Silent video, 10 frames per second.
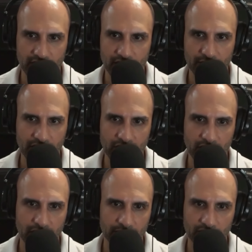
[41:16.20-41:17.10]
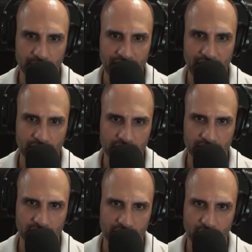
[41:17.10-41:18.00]
And I'm not talking about the power in
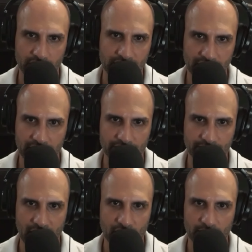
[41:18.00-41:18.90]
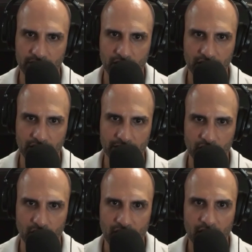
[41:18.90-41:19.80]
terms of authoritative power. I'm talking
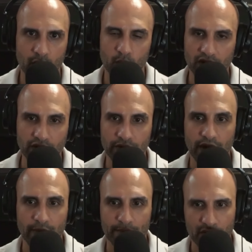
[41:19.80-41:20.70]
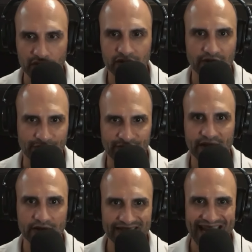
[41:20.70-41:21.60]
about when a person
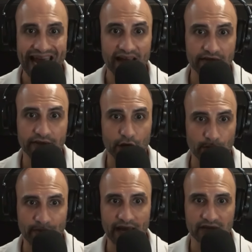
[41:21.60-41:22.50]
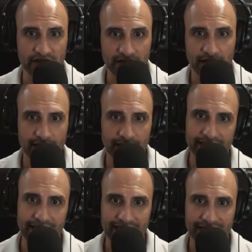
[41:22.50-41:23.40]
feels at their best,
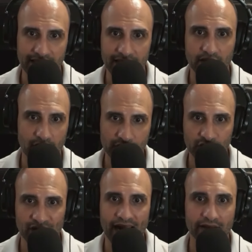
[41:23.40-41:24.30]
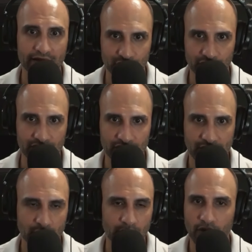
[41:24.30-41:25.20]
like they can take on challenges,
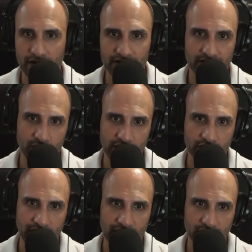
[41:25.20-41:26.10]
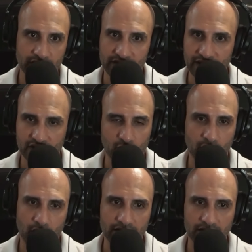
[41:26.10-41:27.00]
regardless of what the challenge is. That's a
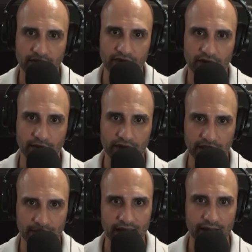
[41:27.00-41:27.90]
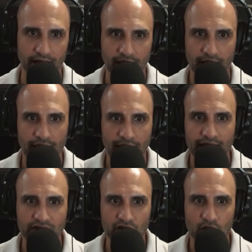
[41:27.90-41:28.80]
core concept of the complete man.
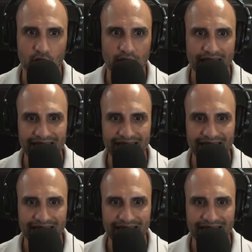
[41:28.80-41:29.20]
And so